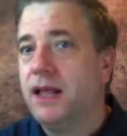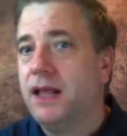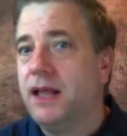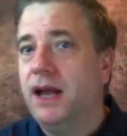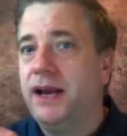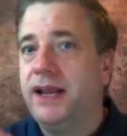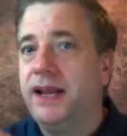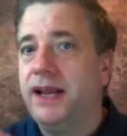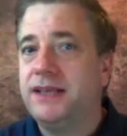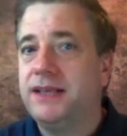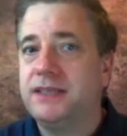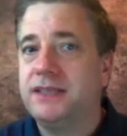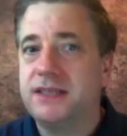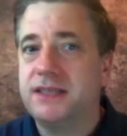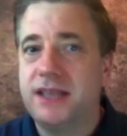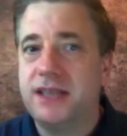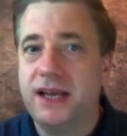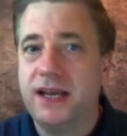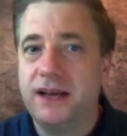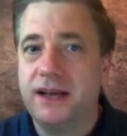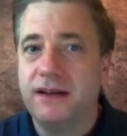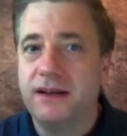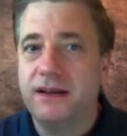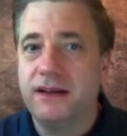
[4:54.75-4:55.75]
And here's the
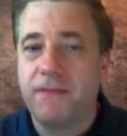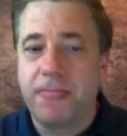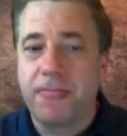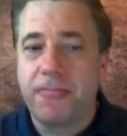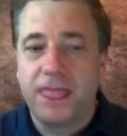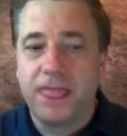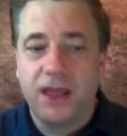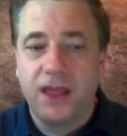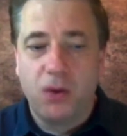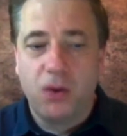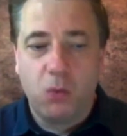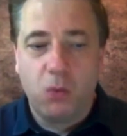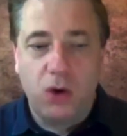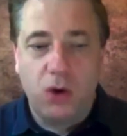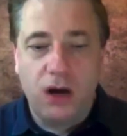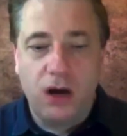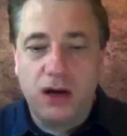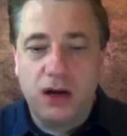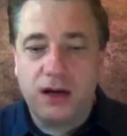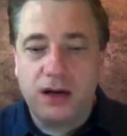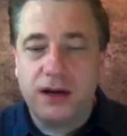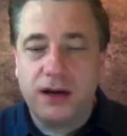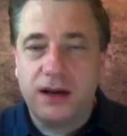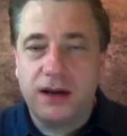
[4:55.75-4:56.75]
thing:
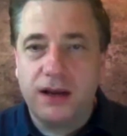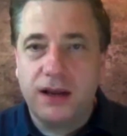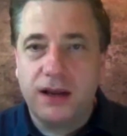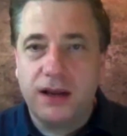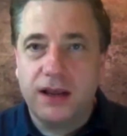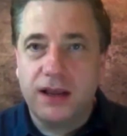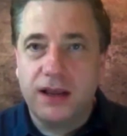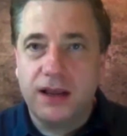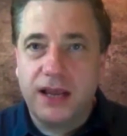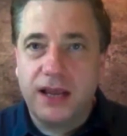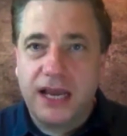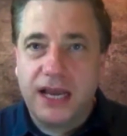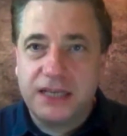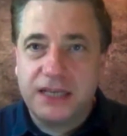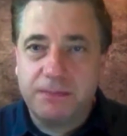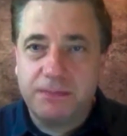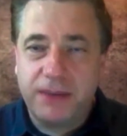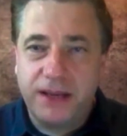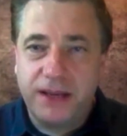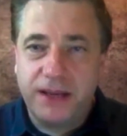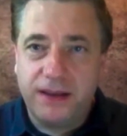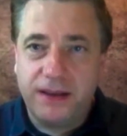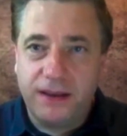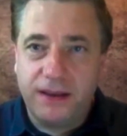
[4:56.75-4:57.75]
work has
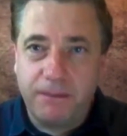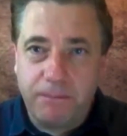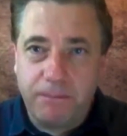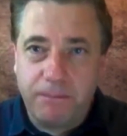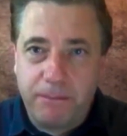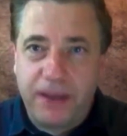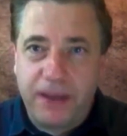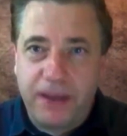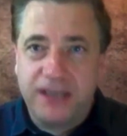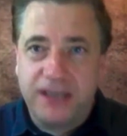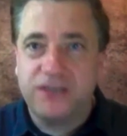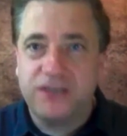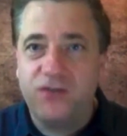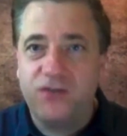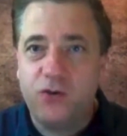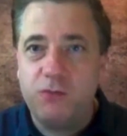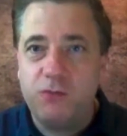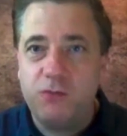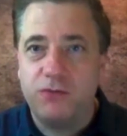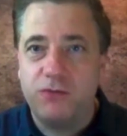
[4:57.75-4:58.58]
been the best form of